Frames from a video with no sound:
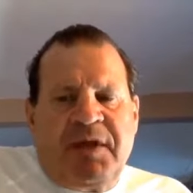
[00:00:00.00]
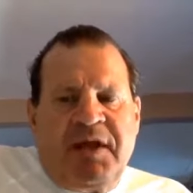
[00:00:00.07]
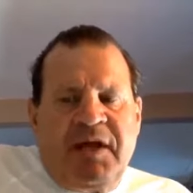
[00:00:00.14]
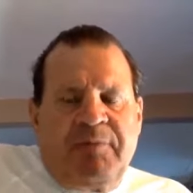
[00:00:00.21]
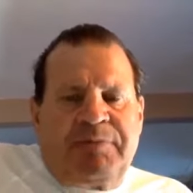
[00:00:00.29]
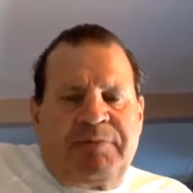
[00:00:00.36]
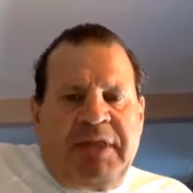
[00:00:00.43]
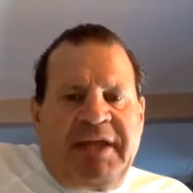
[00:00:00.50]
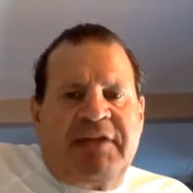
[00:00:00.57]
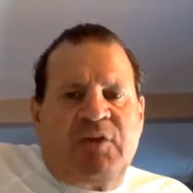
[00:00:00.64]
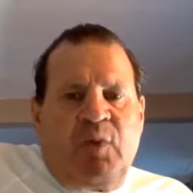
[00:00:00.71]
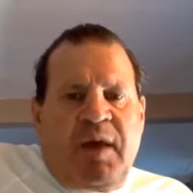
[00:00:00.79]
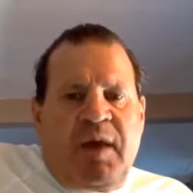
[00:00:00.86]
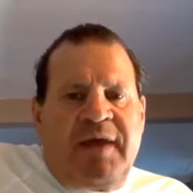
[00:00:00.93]
playing
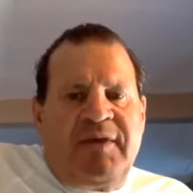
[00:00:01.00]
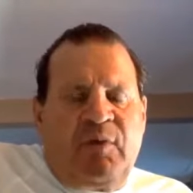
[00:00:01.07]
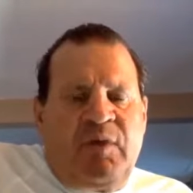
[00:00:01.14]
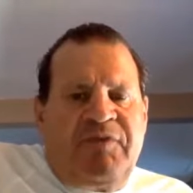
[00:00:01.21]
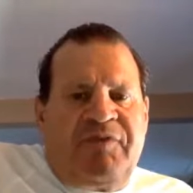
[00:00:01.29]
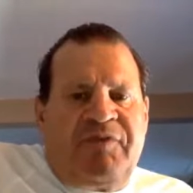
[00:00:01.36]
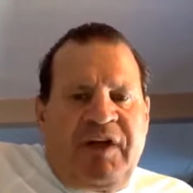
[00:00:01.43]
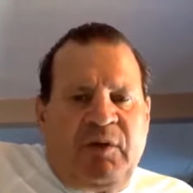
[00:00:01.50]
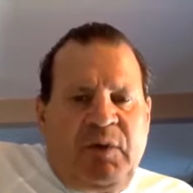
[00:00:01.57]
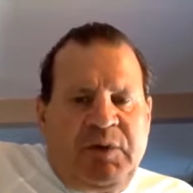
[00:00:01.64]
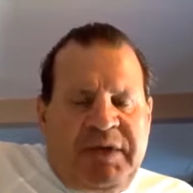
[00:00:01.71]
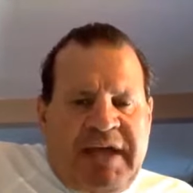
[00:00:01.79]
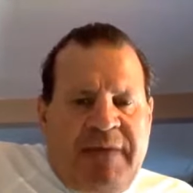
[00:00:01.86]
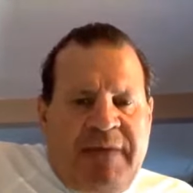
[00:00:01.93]
the way that we felt we
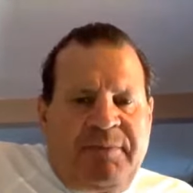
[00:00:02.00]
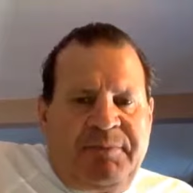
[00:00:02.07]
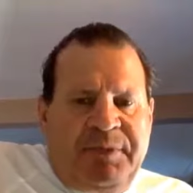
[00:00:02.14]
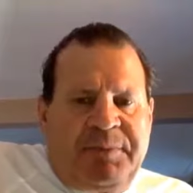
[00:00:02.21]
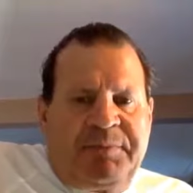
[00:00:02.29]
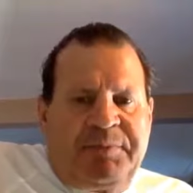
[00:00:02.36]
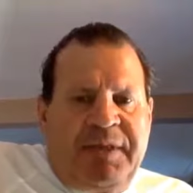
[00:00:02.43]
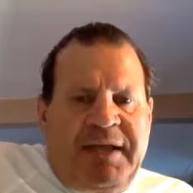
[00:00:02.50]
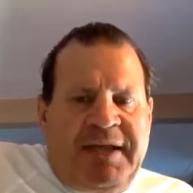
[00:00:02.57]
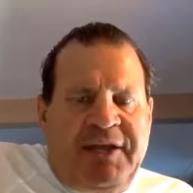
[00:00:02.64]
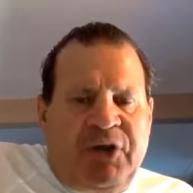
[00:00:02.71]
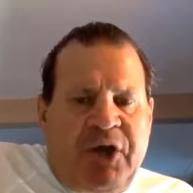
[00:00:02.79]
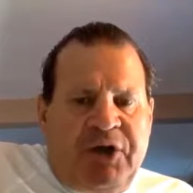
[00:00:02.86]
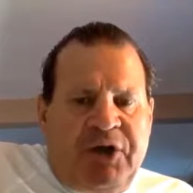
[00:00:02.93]
were capable of playing
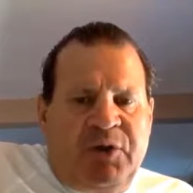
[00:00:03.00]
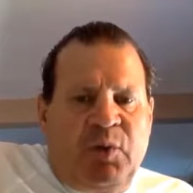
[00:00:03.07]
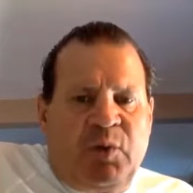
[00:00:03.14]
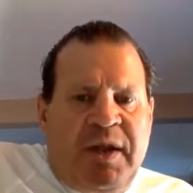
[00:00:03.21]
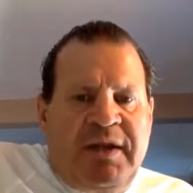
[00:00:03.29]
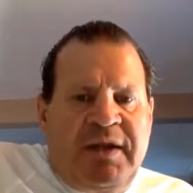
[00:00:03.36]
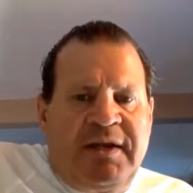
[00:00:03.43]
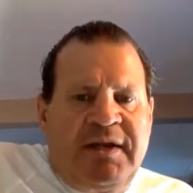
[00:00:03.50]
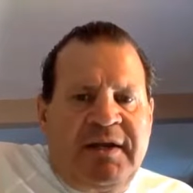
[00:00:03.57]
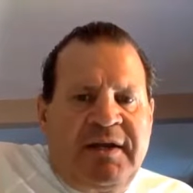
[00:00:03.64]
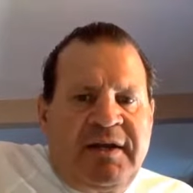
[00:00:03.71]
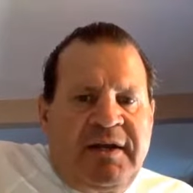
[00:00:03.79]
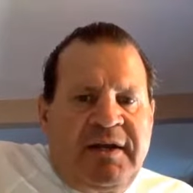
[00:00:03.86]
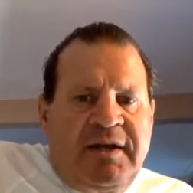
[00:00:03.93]
in order to win,
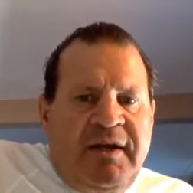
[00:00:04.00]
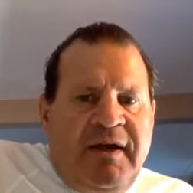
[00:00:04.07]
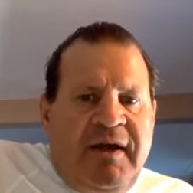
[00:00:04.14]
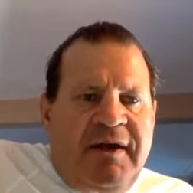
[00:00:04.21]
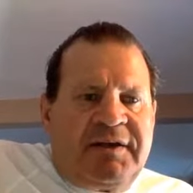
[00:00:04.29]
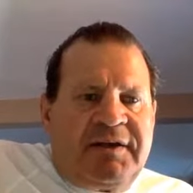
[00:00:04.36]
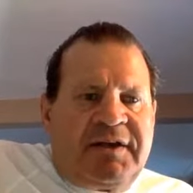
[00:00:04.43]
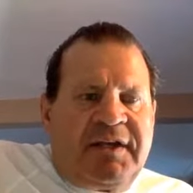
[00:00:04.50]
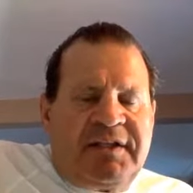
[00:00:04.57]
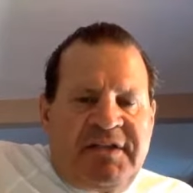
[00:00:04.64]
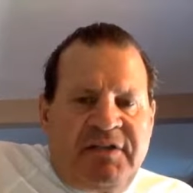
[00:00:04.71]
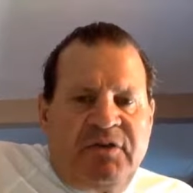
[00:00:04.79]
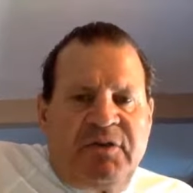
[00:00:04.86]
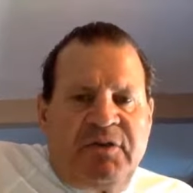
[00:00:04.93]
and
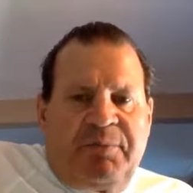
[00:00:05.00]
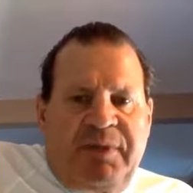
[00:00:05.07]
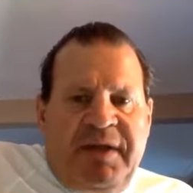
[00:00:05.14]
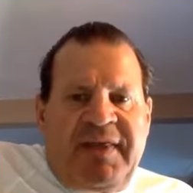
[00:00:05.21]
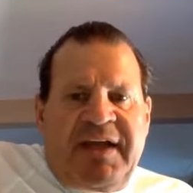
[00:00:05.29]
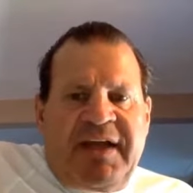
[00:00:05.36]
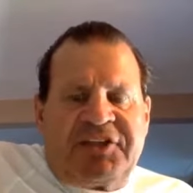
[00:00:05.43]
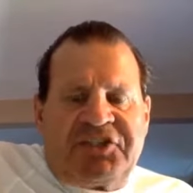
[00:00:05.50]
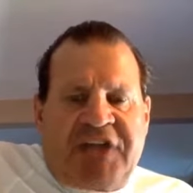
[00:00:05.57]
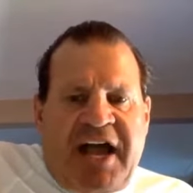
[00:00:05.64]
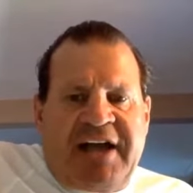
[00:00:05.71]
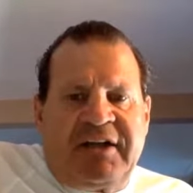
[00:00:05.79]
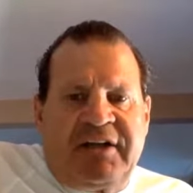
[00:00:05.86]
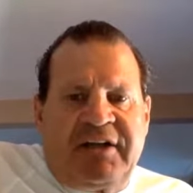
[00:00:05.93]
continue to play that
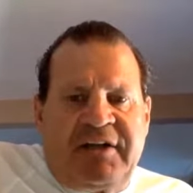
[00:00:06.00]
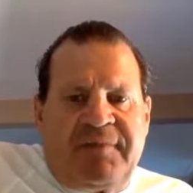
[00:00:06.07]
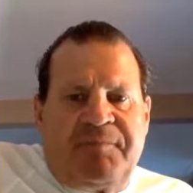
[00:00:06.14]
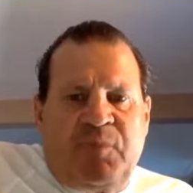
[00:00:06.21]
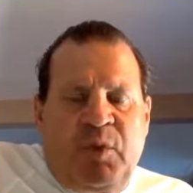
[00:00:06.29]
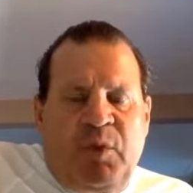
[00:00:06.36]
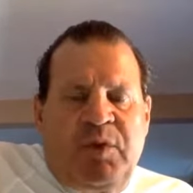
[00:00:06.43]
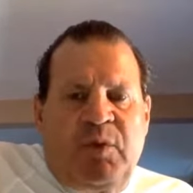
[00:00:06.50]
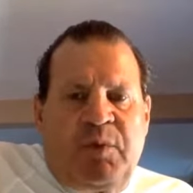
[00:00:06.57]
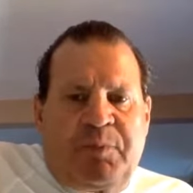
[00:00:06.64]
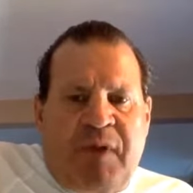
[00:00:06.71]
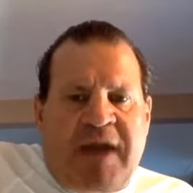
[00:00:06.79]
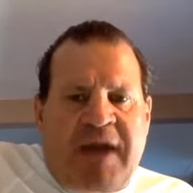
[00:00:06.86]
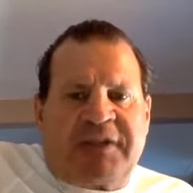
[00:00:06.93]
style that we would
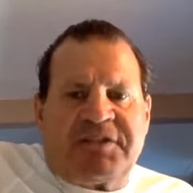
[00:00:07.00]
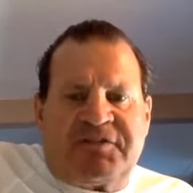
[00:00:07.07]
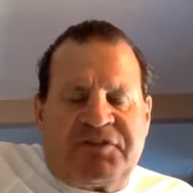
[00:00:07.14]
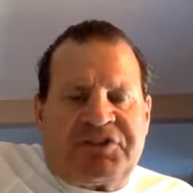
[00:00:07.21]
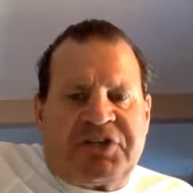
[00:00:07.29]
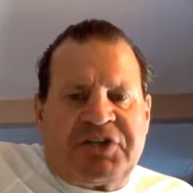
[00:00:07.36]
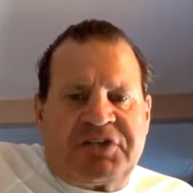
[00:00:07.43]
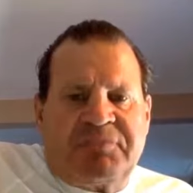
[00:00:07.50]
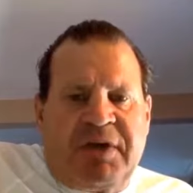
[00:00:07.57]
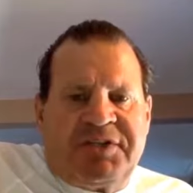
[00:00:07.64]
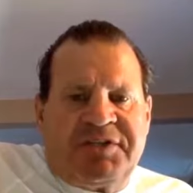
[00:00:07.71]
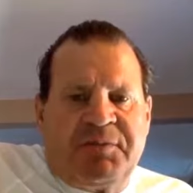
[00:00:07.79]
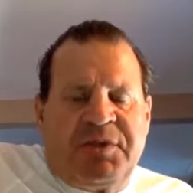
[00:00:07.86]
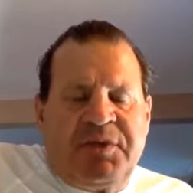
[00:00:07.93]
practice for 6
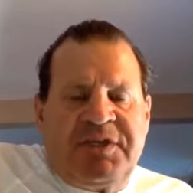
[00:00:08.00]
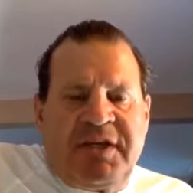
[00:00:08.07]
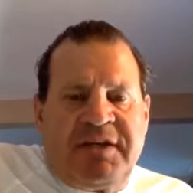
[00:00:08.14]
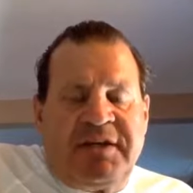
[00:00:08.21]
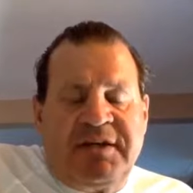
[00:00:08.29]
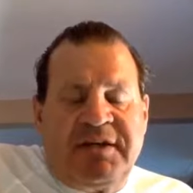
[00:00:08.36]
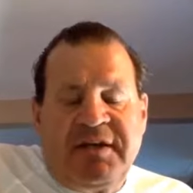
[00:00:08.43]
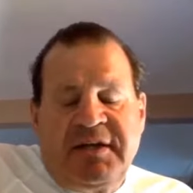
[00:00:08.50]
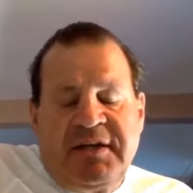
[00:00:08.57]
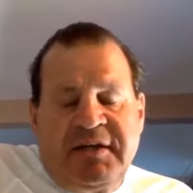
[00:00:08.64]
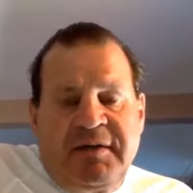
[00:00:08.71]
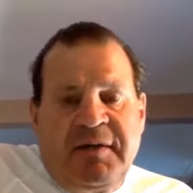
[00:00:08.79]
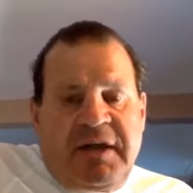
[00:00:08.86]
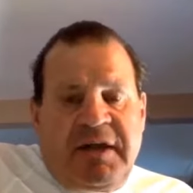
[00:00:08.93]
months, and we did, and
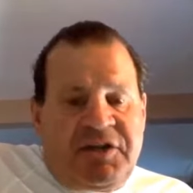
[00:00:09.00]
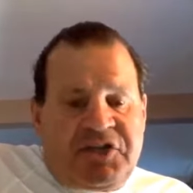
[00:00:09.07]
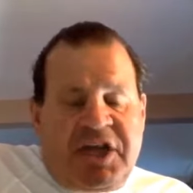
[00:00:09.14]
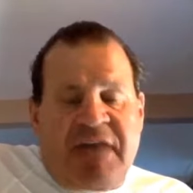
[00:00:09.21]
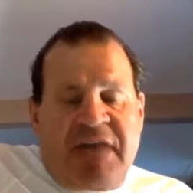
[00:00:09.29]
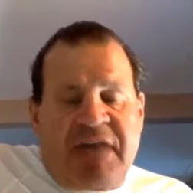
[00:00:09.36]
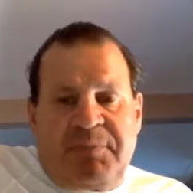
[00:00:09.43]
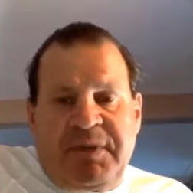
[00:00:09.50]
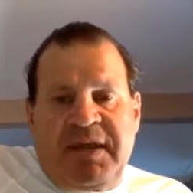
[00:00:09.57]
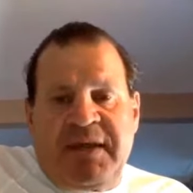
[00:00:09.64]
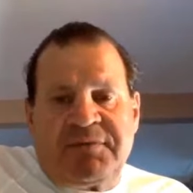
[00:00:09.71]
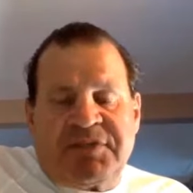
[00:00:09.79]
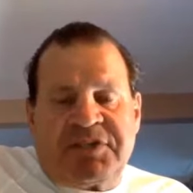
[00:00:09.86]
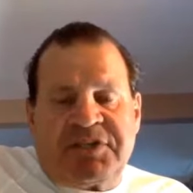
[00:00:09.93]
each game it
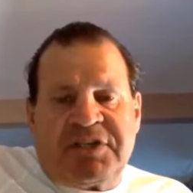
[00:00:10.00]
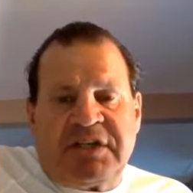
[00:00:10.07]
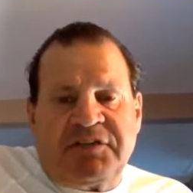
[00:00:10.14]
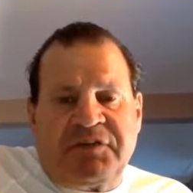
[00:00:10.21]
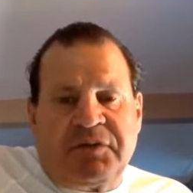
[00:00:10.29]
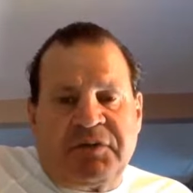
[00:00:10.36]
became successful.